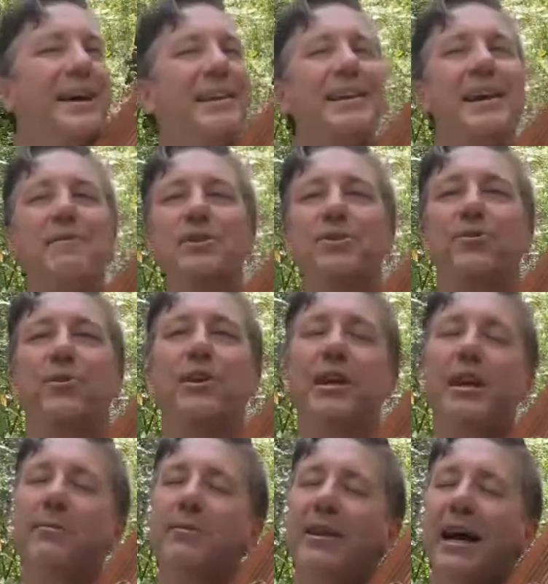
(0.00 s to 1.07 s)
never
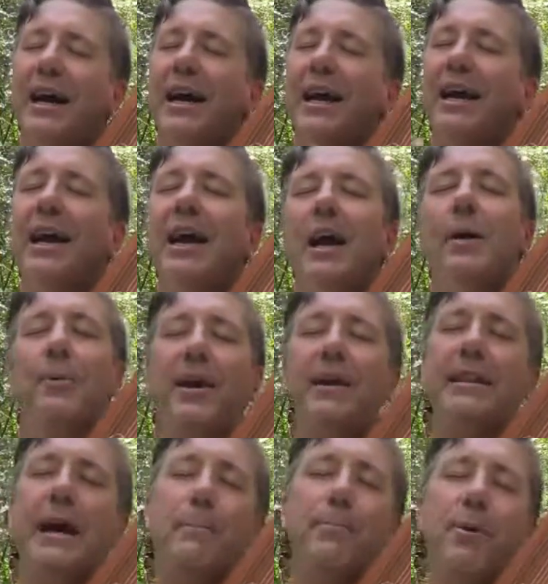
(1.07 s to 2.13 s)
dreamed, and I prayed
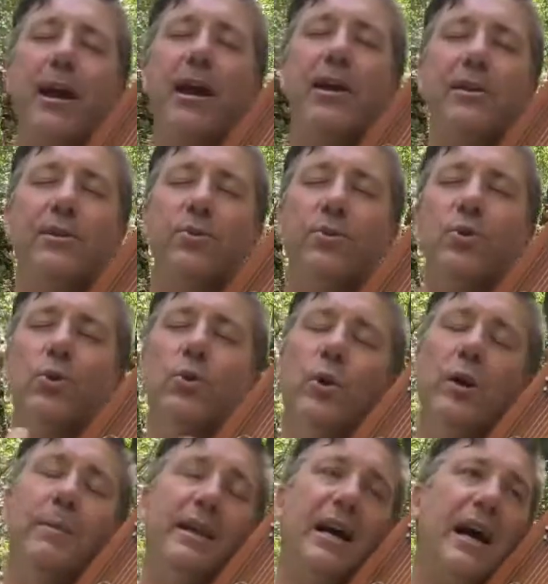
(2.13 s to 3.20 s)
that prayer to a
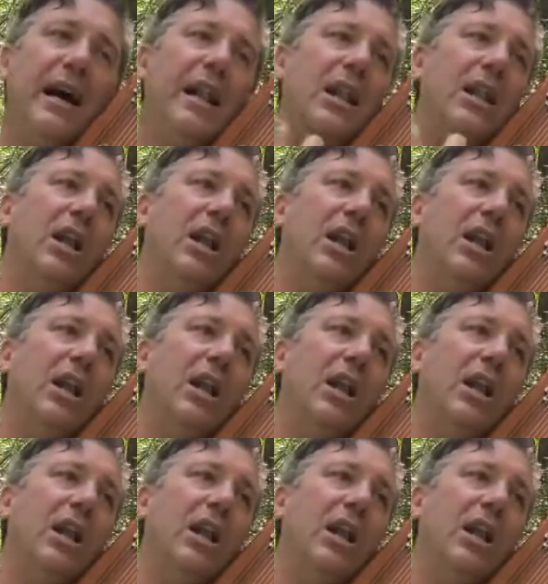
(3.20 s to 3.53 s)
woman I